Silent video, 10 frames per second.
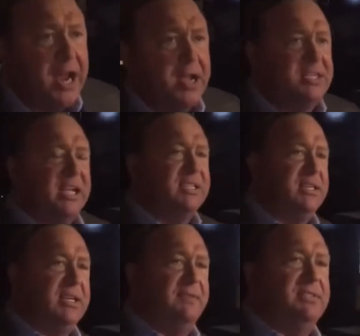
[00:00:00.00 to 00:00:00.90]
and doesn't
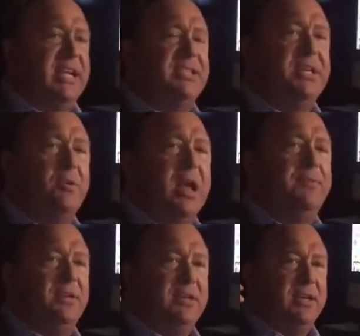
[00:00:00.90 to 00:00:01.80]
give us instant
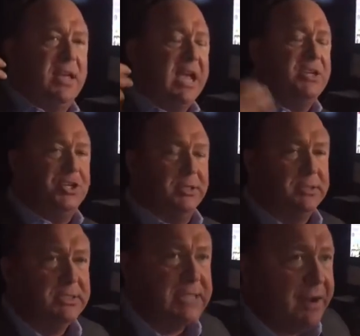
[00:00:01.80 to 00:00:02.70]
gratification
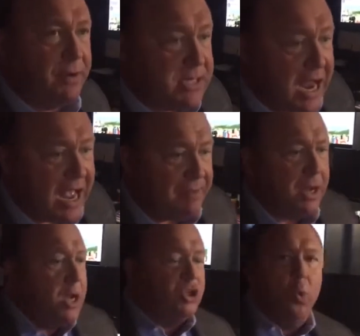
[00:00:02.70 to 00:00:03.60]
every time,
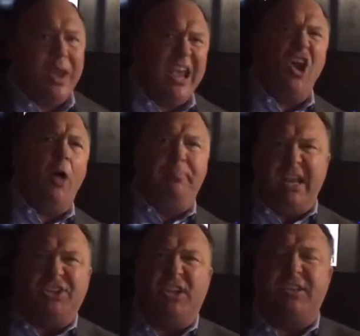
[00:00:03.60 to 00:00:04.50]
so we get all
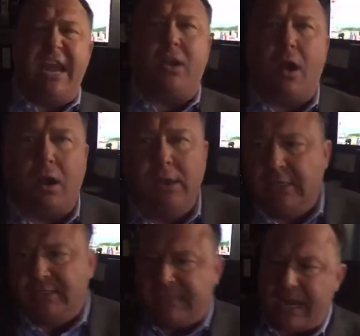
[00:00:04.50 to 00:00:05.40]
pissed and take our
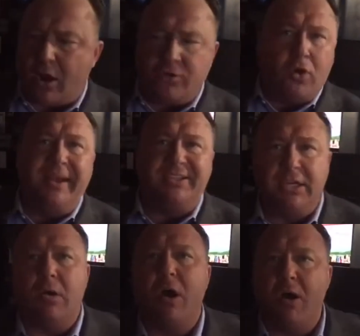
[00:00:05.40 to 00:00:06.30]
take our toys and
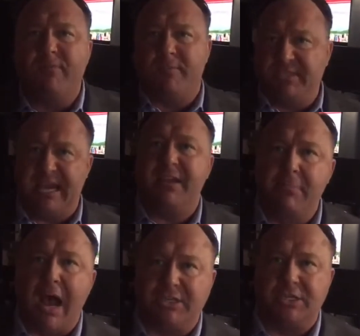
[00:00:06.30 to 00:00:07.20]
go home from the
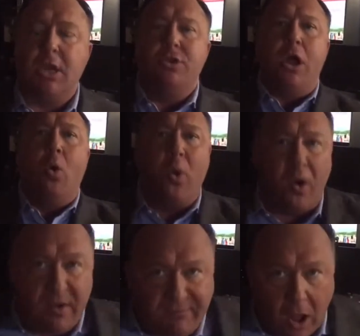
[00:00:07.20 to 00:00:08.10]
sandbox. No, we're
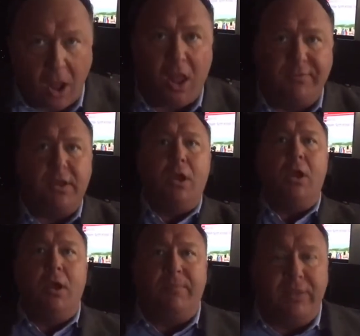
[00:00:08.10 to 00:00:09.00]
involved.
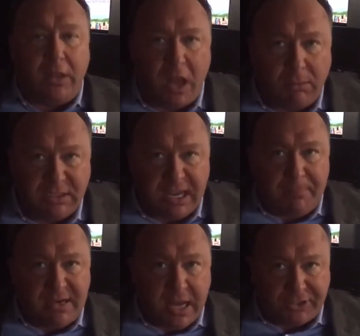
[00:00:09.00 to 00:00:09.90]
The globalists have
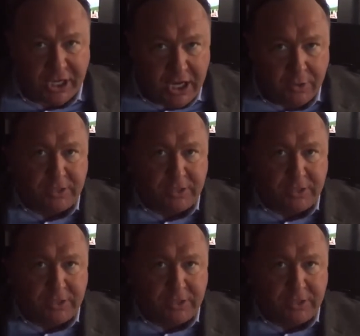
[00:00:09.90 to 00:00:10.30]
been dealt a huge